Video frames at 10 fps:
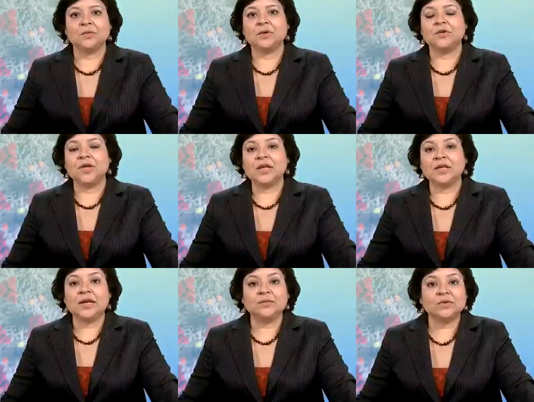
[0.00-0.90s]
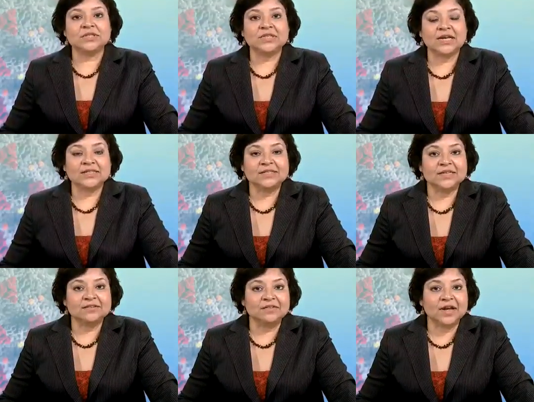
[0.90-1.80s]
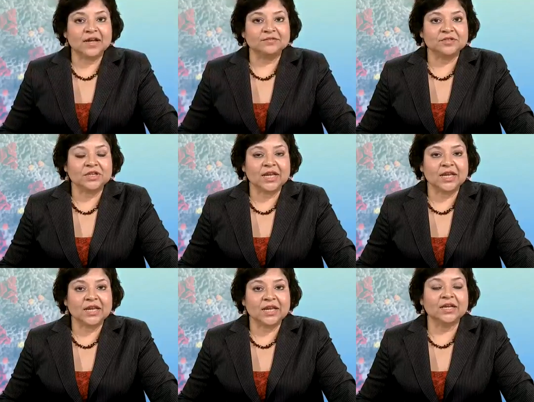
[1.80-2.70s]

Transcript: you, Maria. That was Science in 5 today.